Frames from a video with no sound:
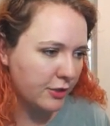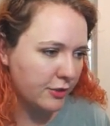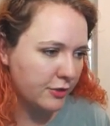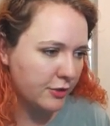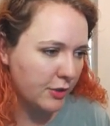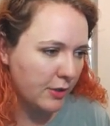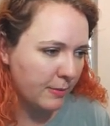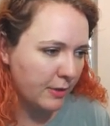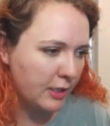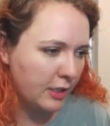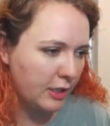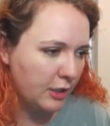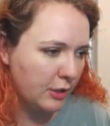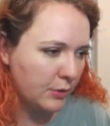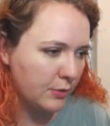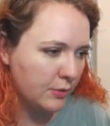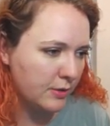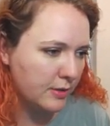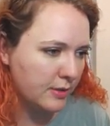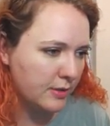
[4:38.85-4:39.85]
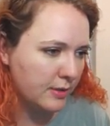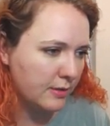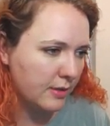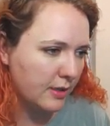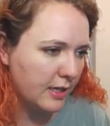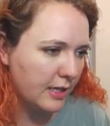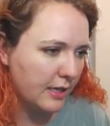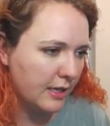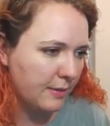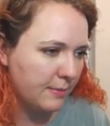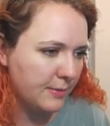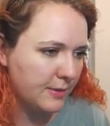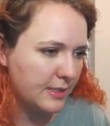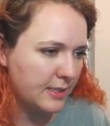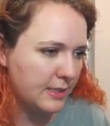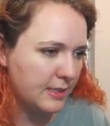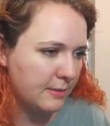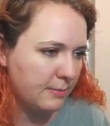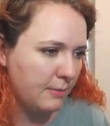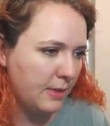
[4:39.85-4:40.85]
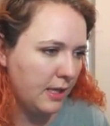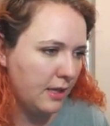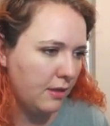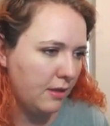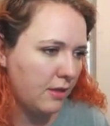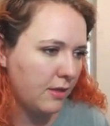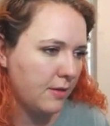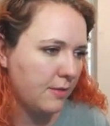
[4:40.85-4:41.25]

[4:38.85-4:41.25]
so I'm going to use Smith